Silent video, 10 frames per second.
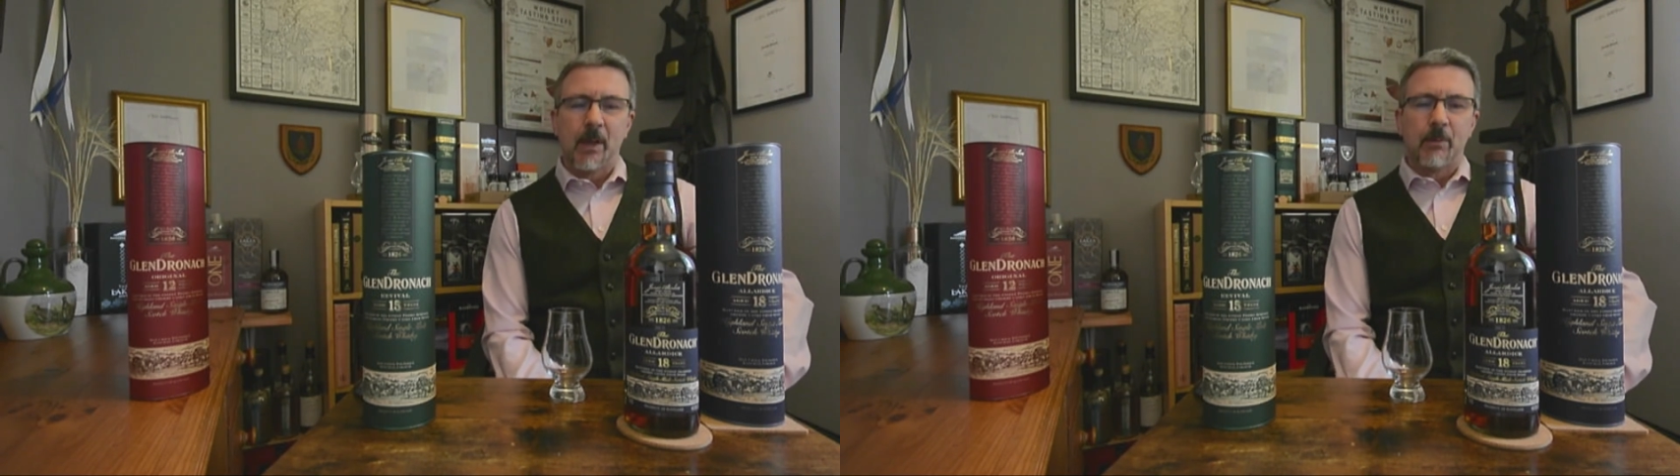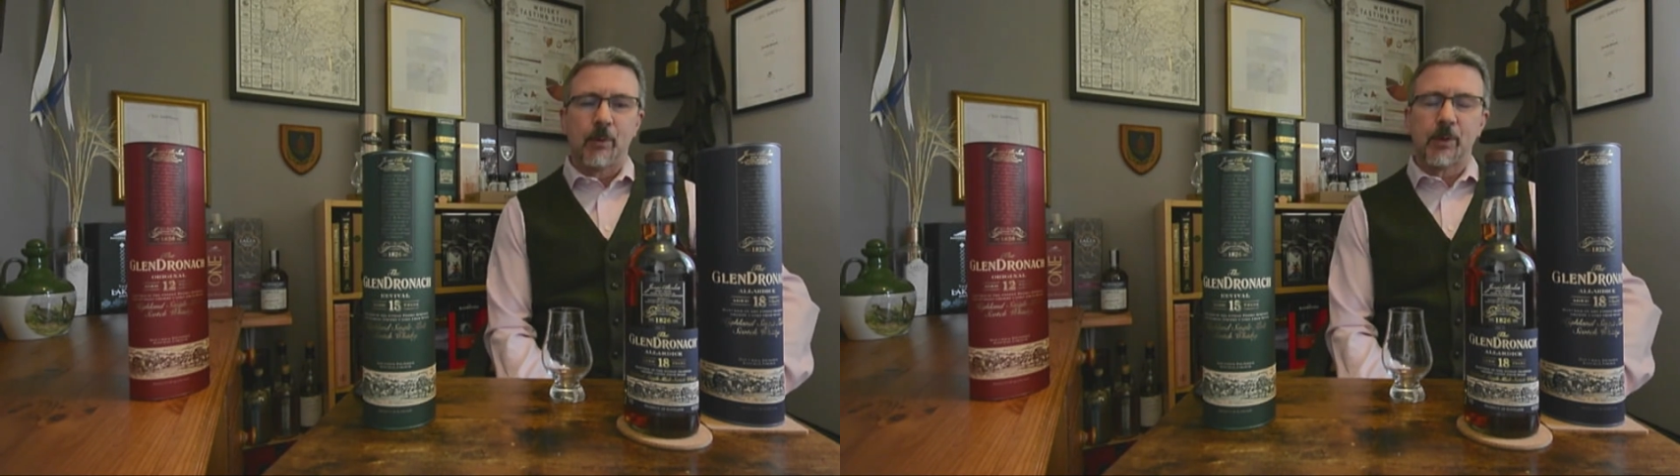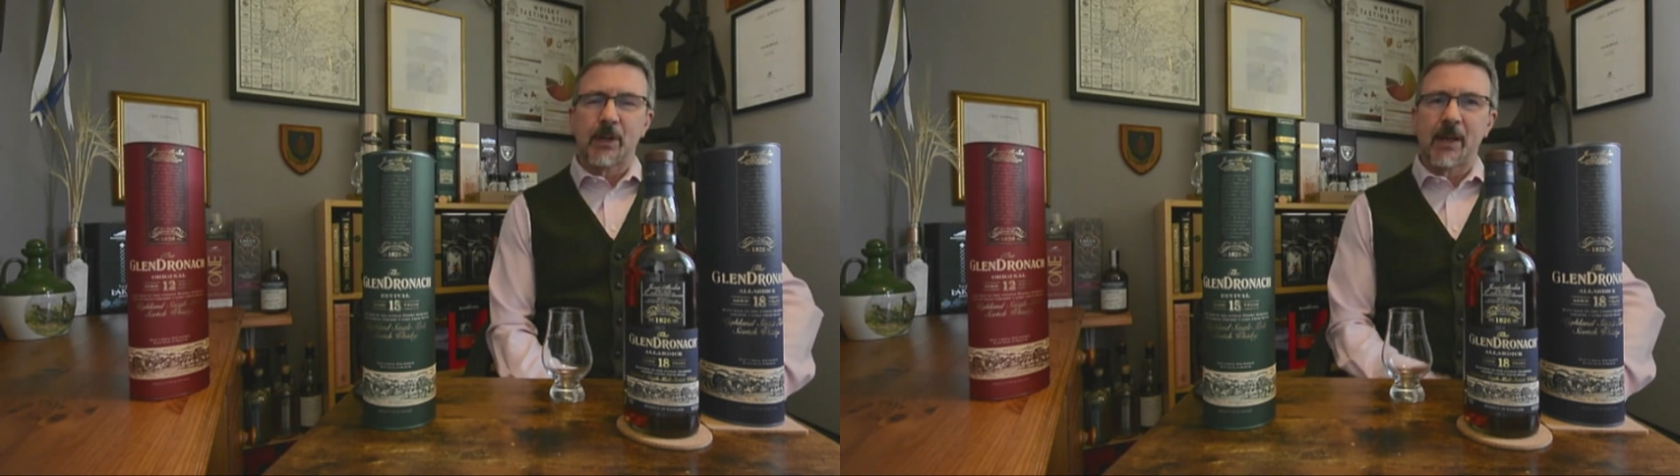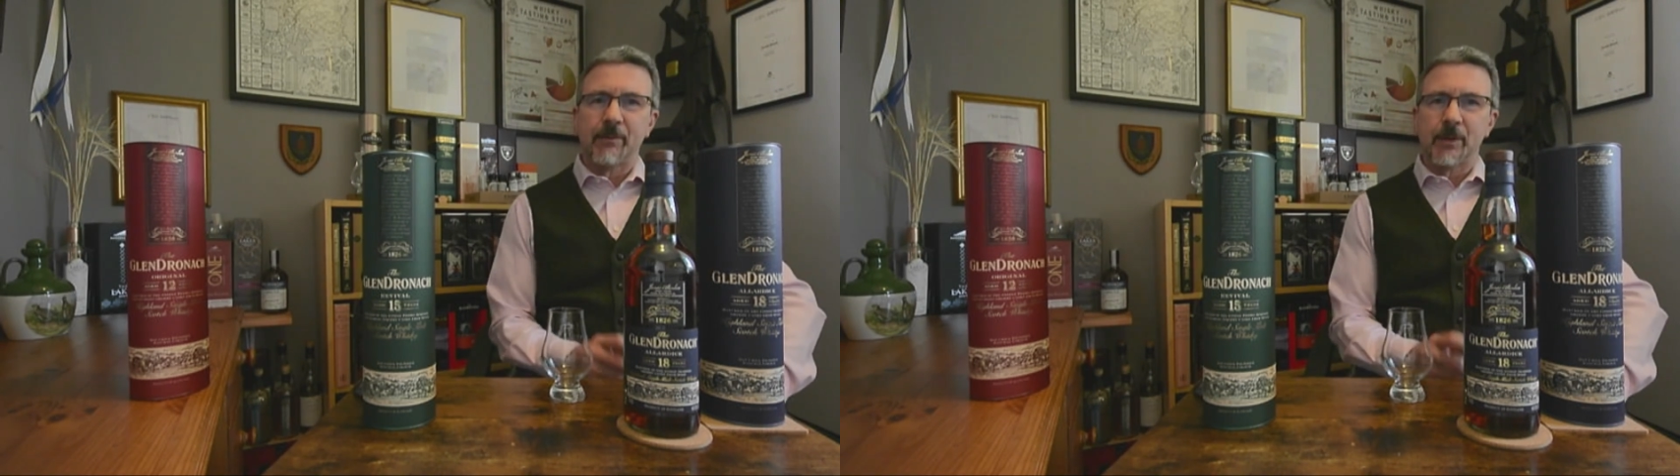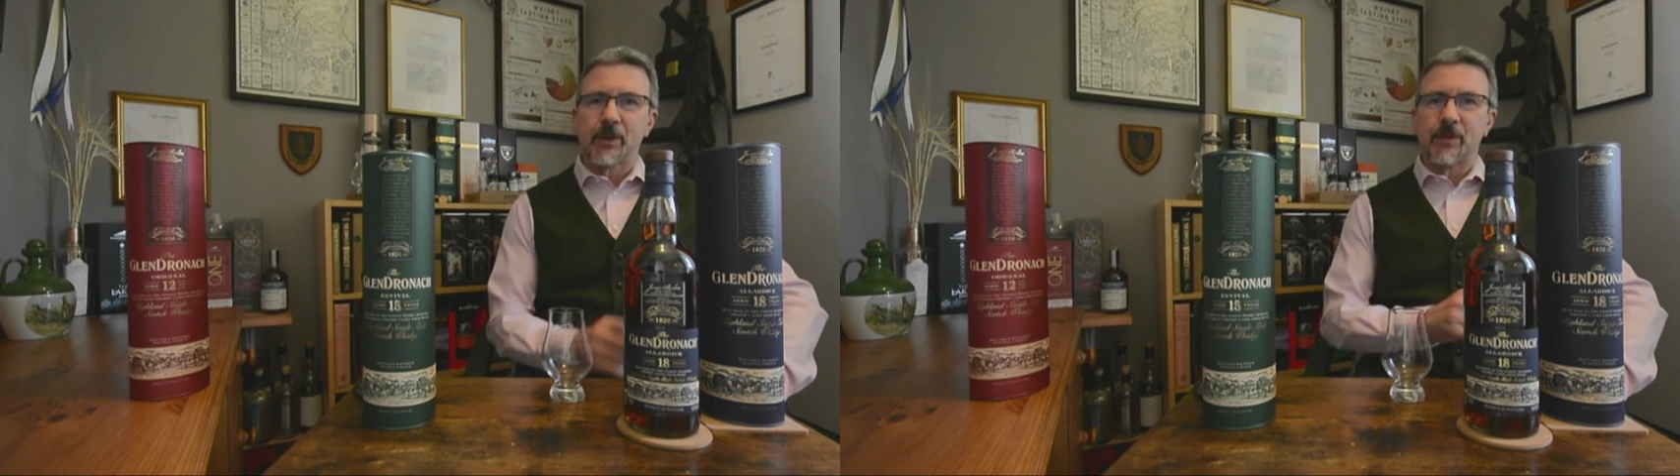but we're going to have a
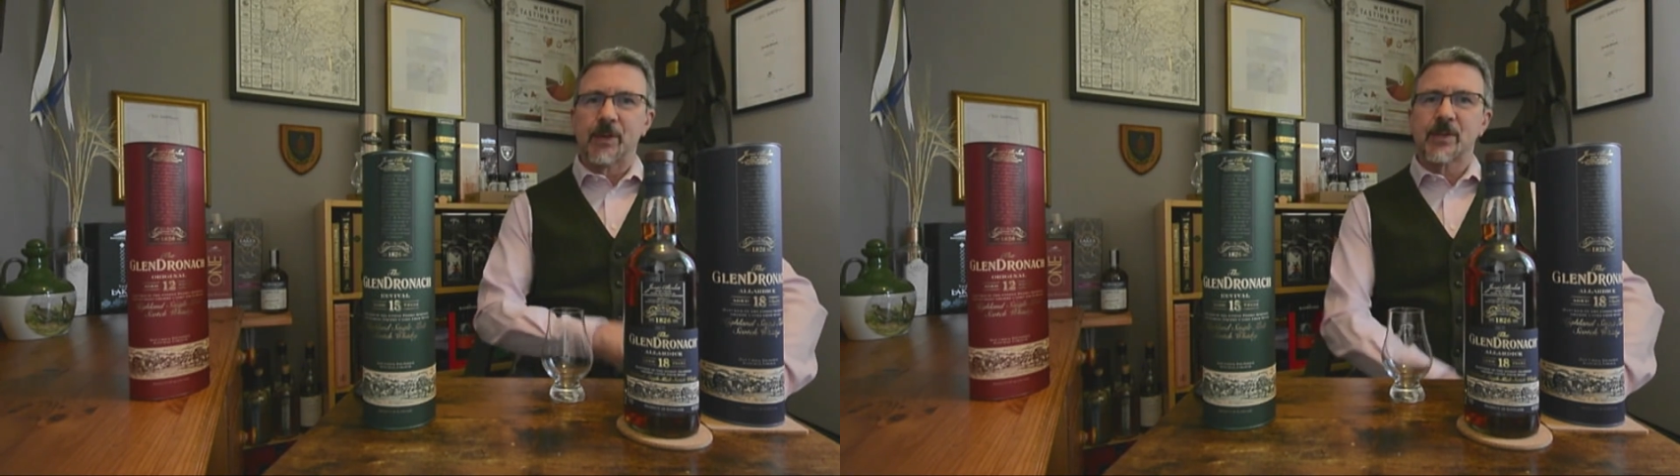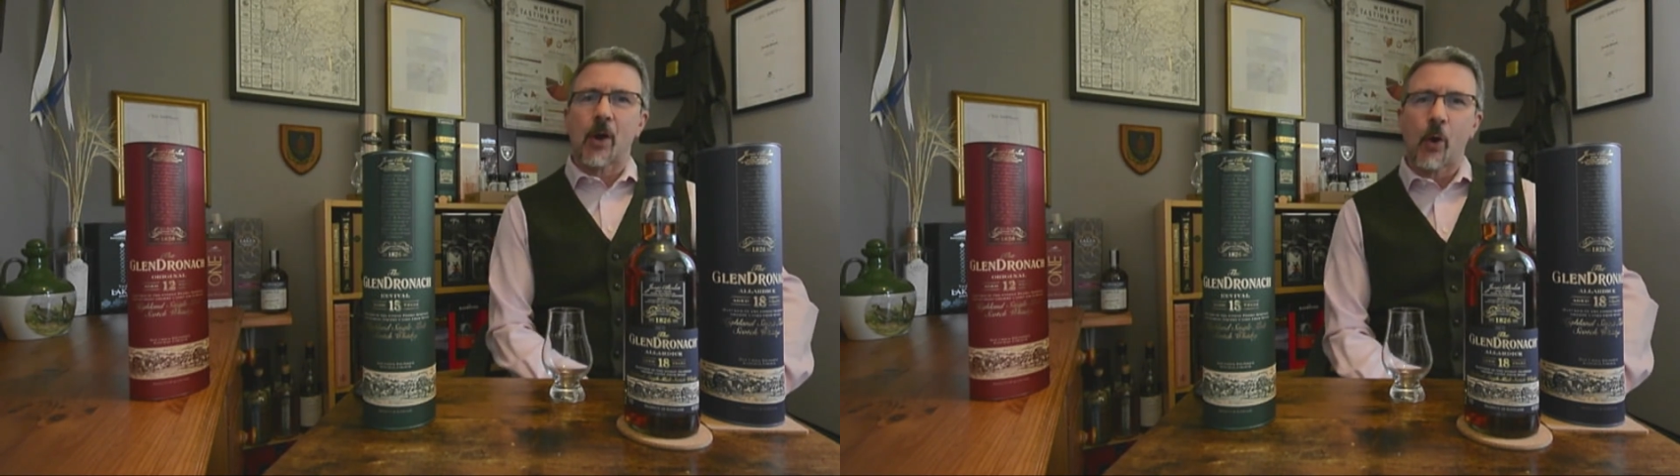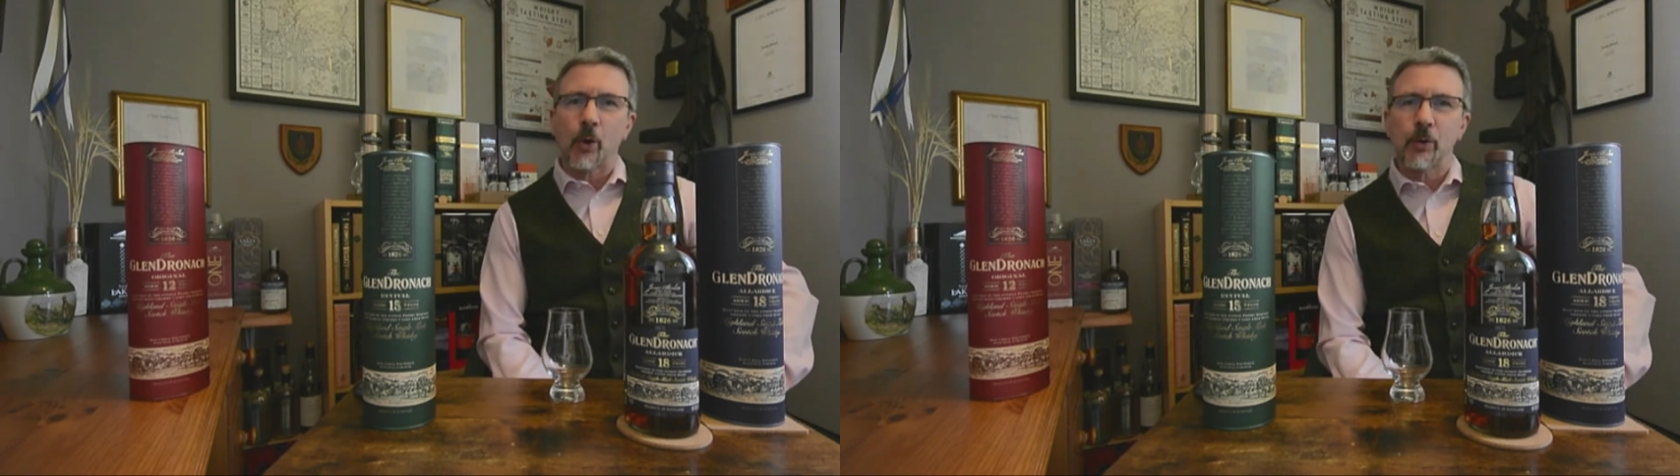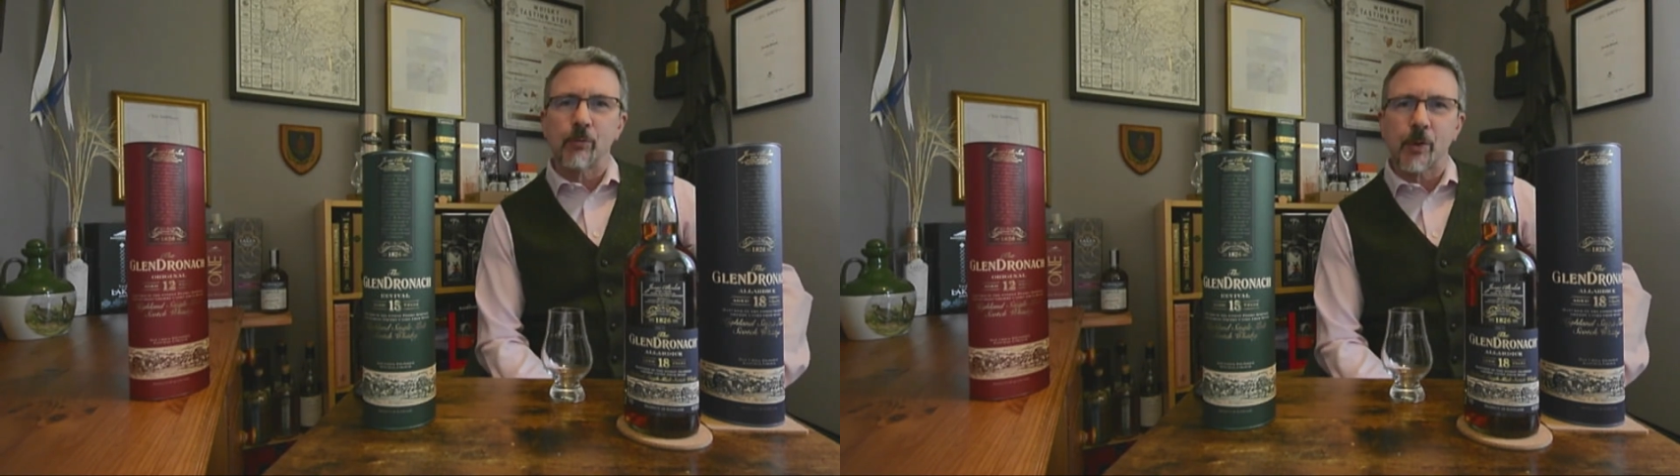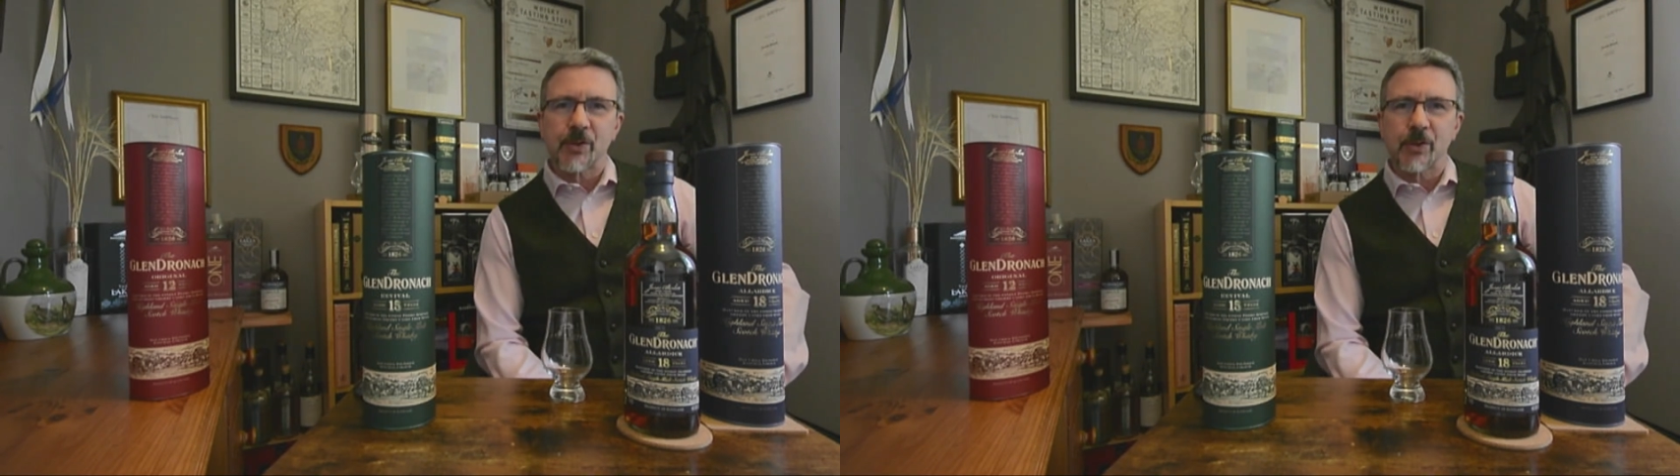look at this
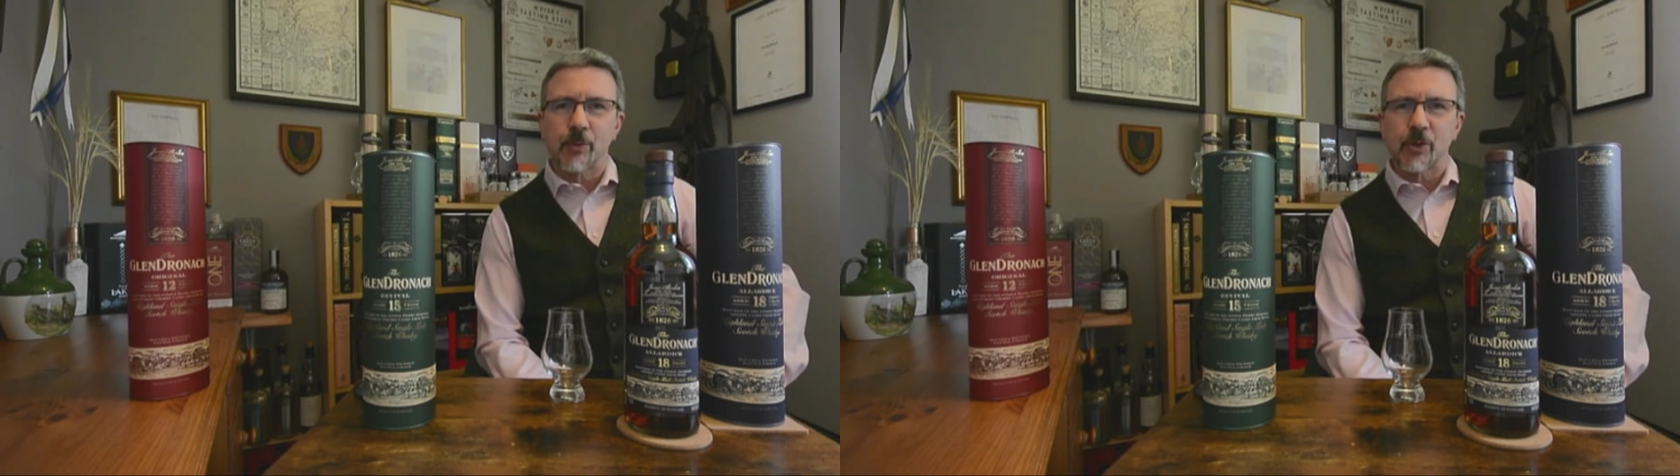Oloroso